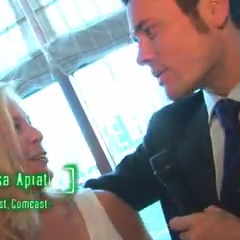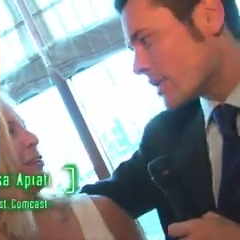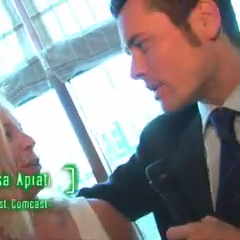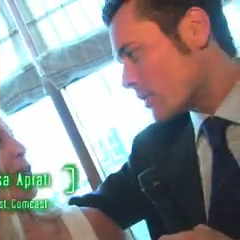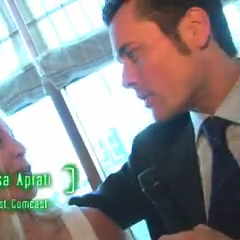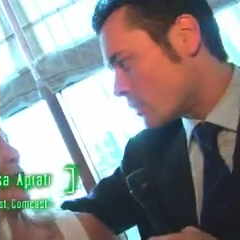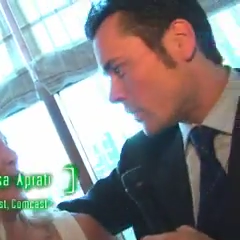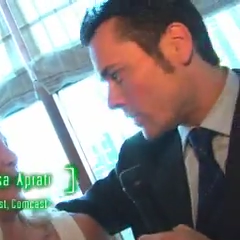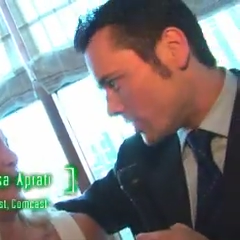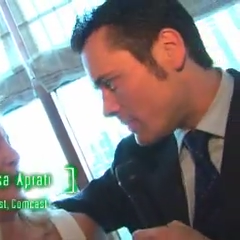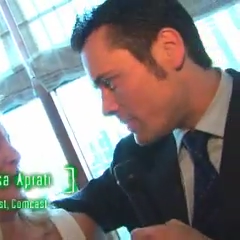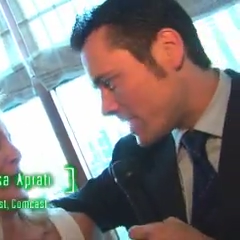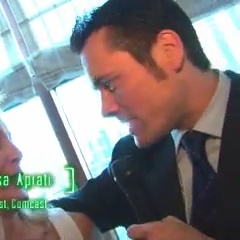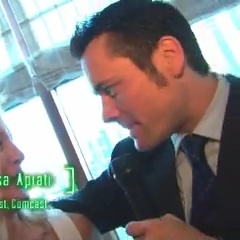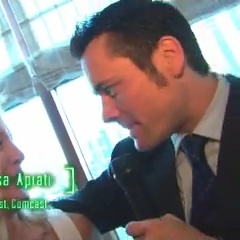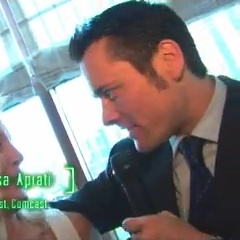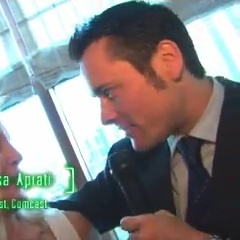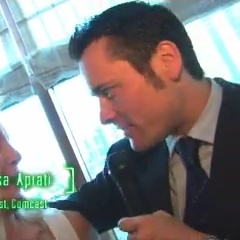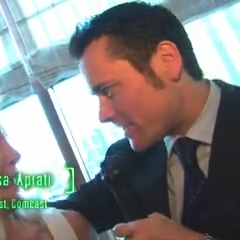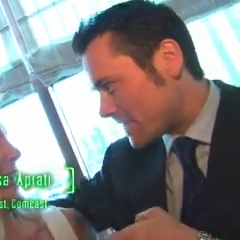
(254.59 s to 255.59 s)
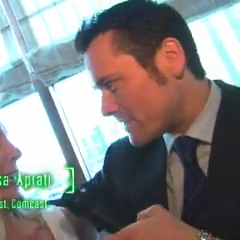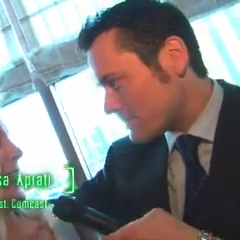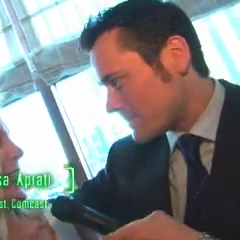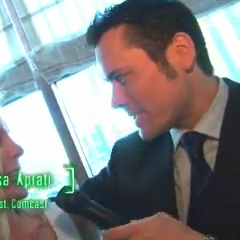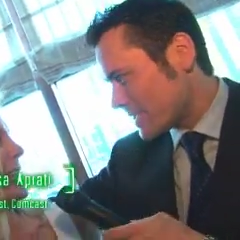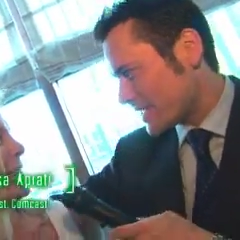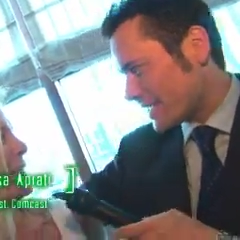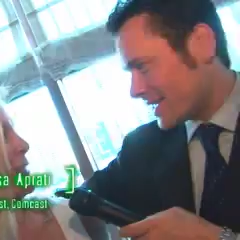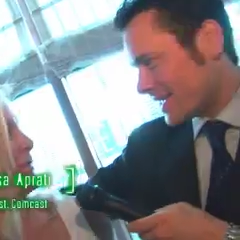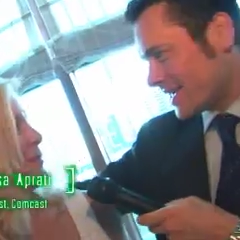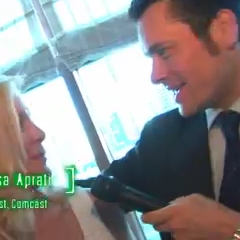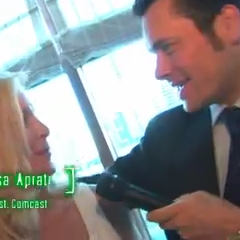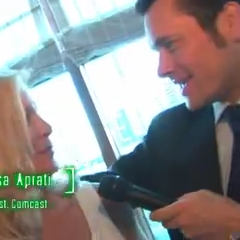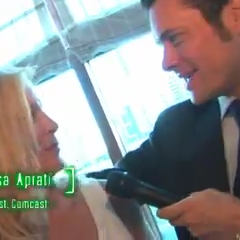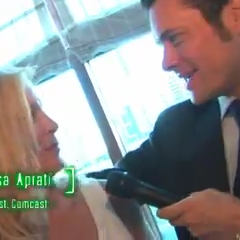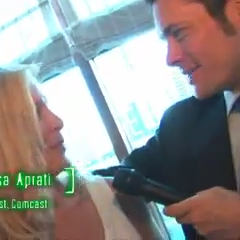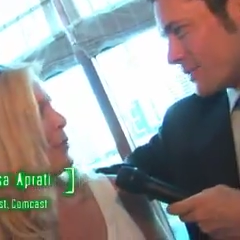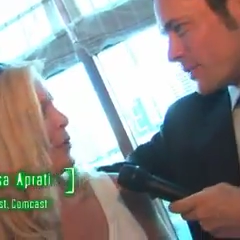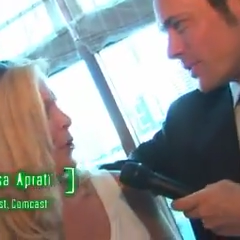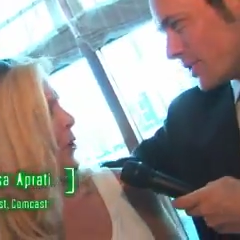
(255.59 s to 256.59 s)
You're will you be in my sweet.
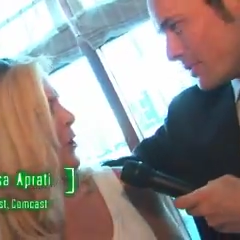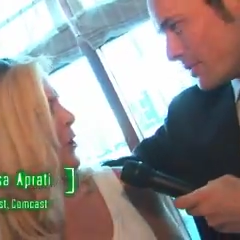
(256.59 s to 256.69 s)
film?